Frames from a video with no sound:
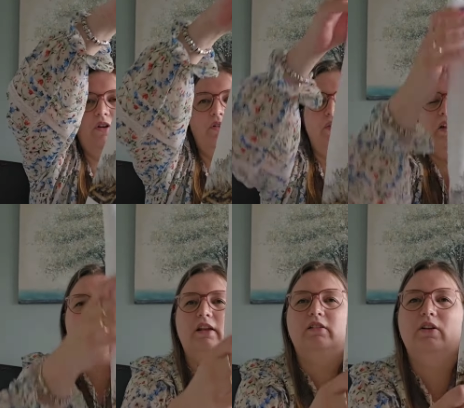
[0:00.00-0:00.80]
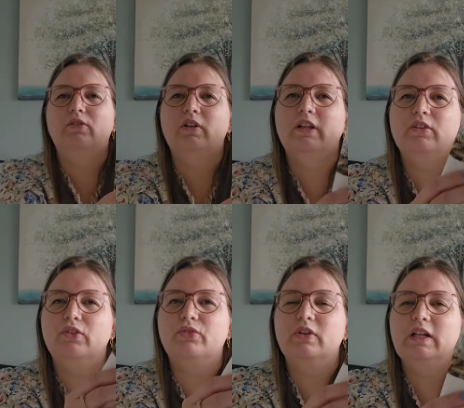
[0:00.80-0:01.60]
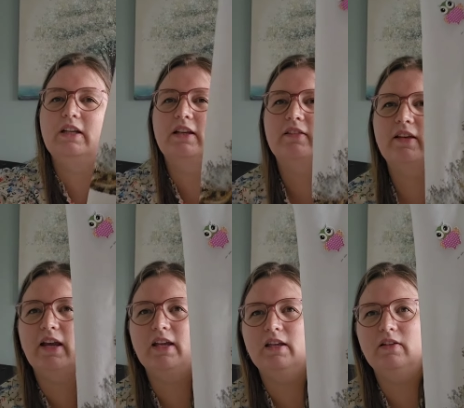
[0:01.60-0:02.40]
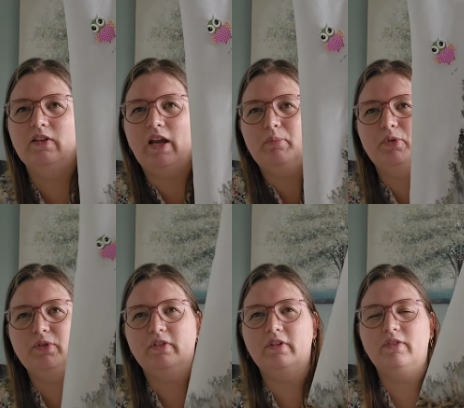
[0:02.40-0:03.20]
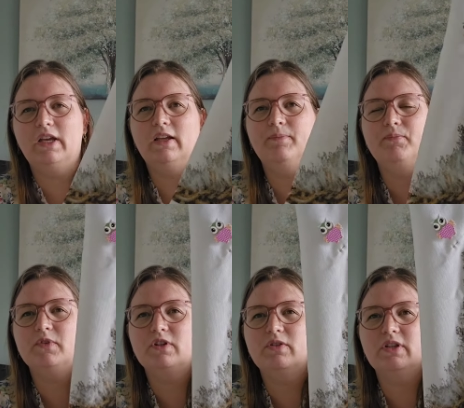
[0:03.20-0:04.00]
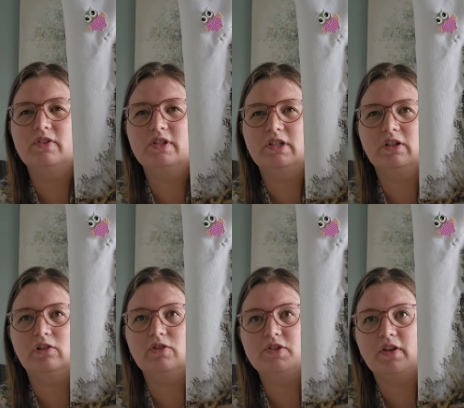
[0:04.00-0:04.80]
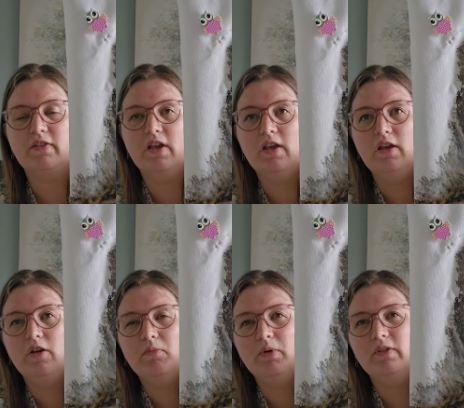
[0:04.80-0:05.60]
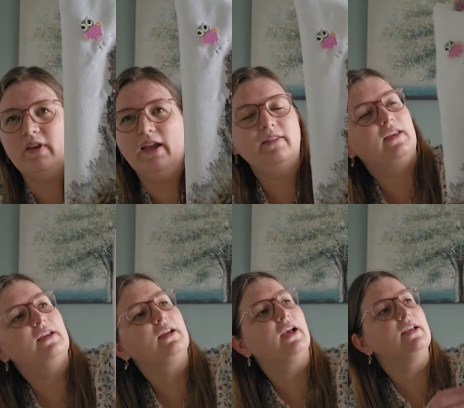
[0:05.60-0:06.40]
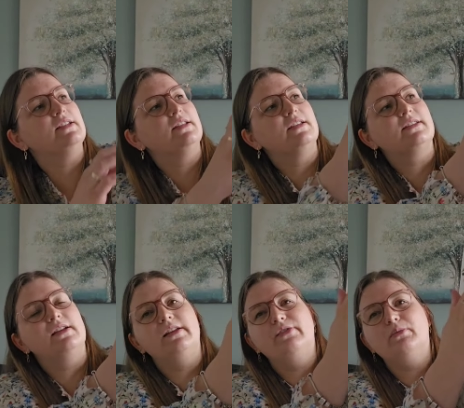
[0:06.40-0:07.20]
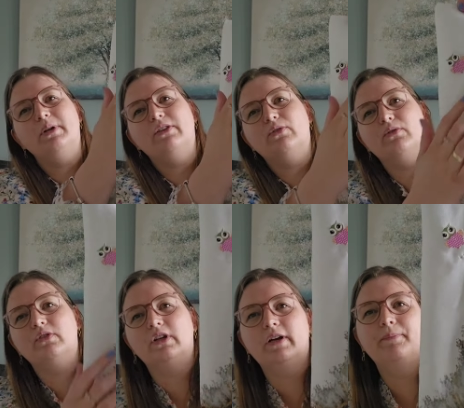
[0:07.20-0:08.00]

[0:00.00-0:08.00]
when I'm totally not feeling it, I put it away. So it was in the closet. But I think I stitched a little bit on the